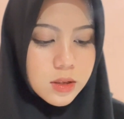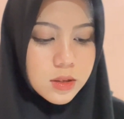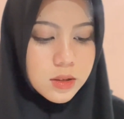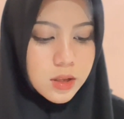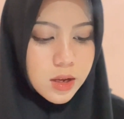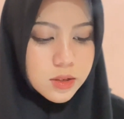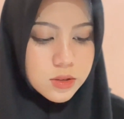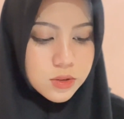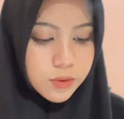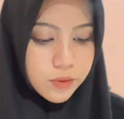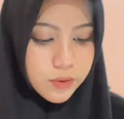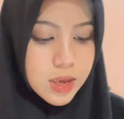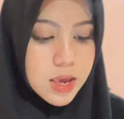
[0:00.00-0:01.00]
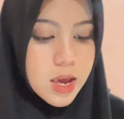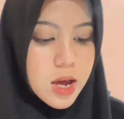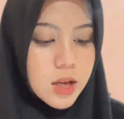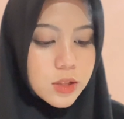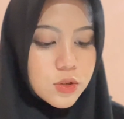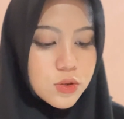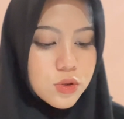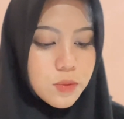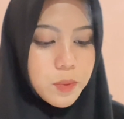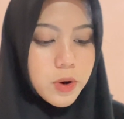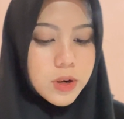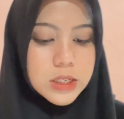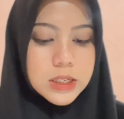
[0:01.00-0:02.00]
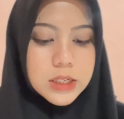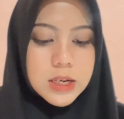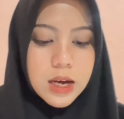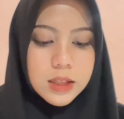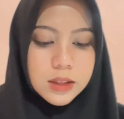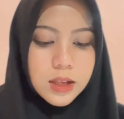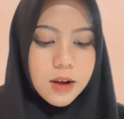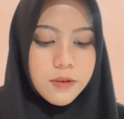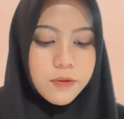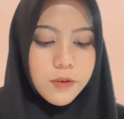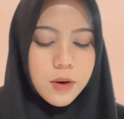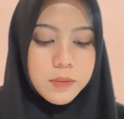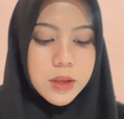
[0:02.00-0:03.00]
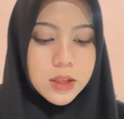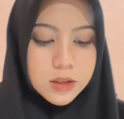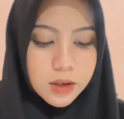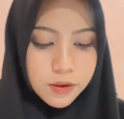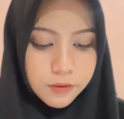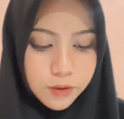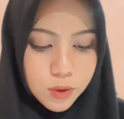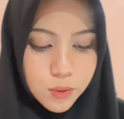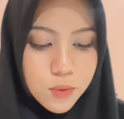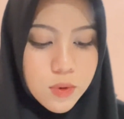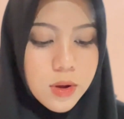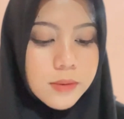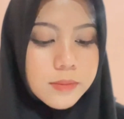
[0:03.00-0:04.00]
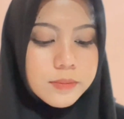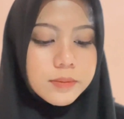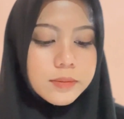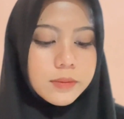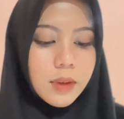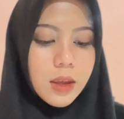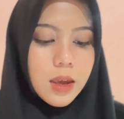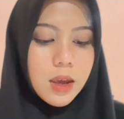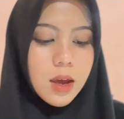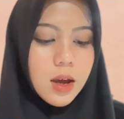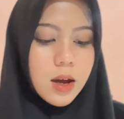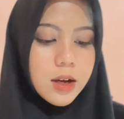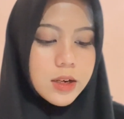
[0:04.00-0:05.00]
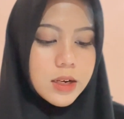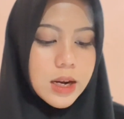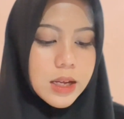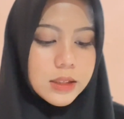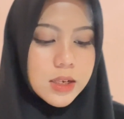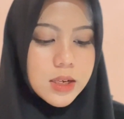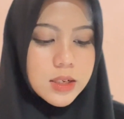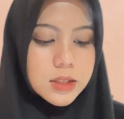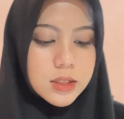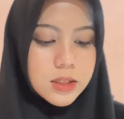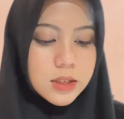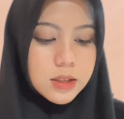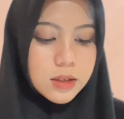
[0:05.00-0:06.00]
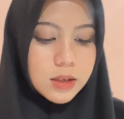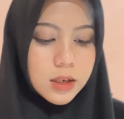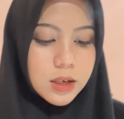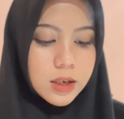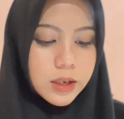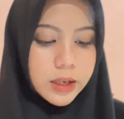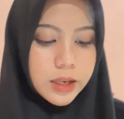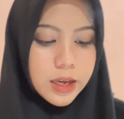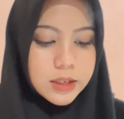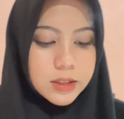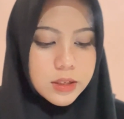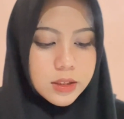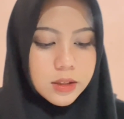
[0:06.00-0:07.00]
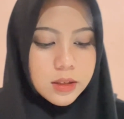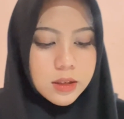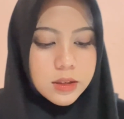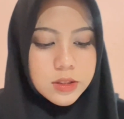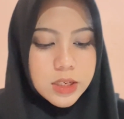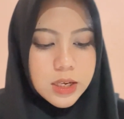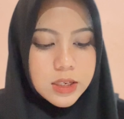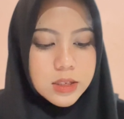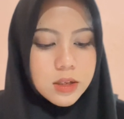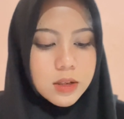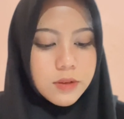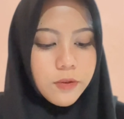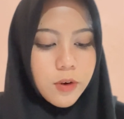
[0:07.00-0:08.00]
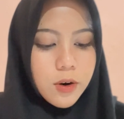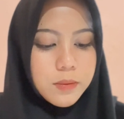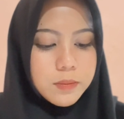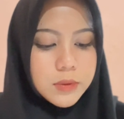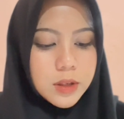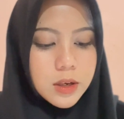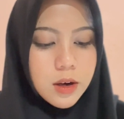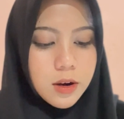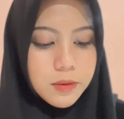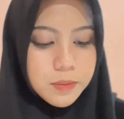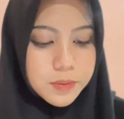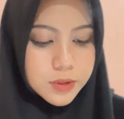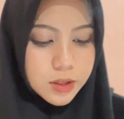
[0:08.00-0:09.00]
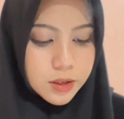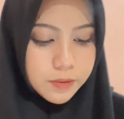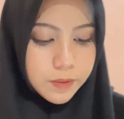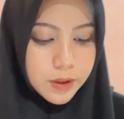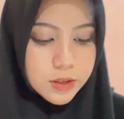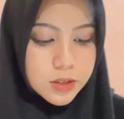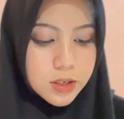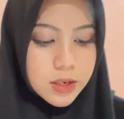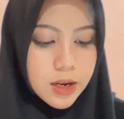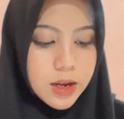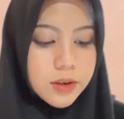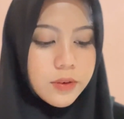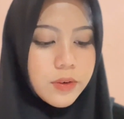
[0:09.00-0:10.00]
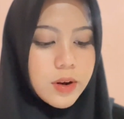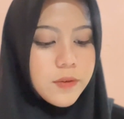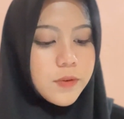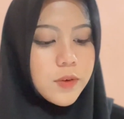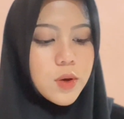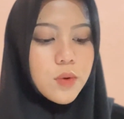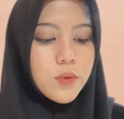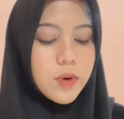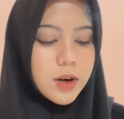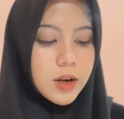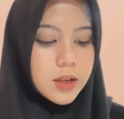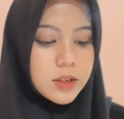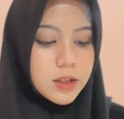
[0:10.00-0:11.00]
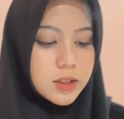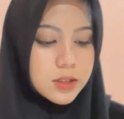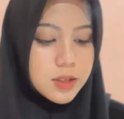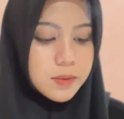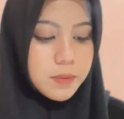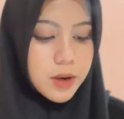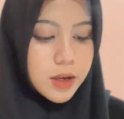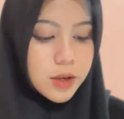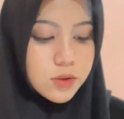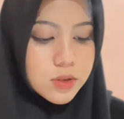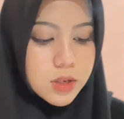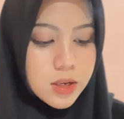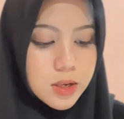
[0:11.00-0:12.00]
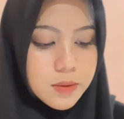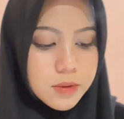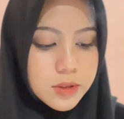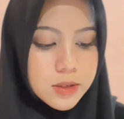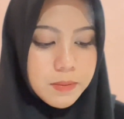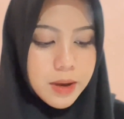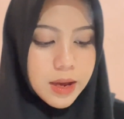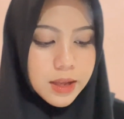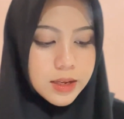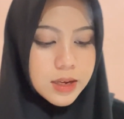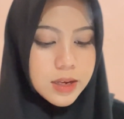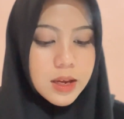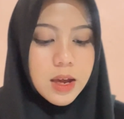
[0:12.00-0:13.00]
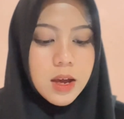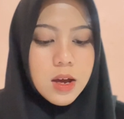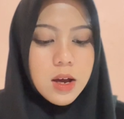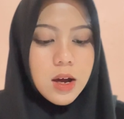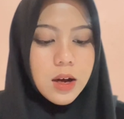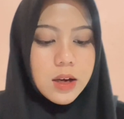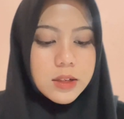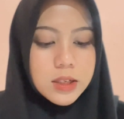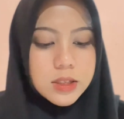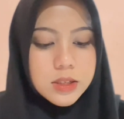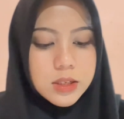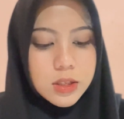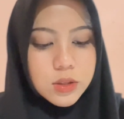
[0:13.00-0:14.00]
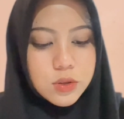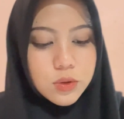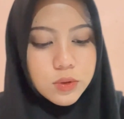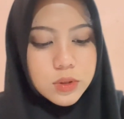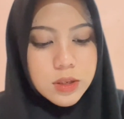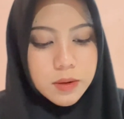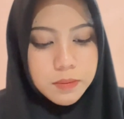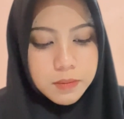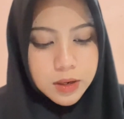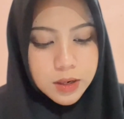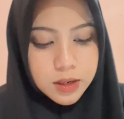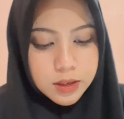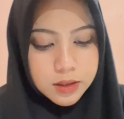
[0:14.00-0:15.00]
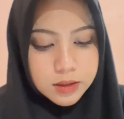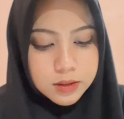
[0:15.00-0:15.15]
necessary to support the data from interview. The data gained from the observation and review were analyzed by using mathematical analysis to determine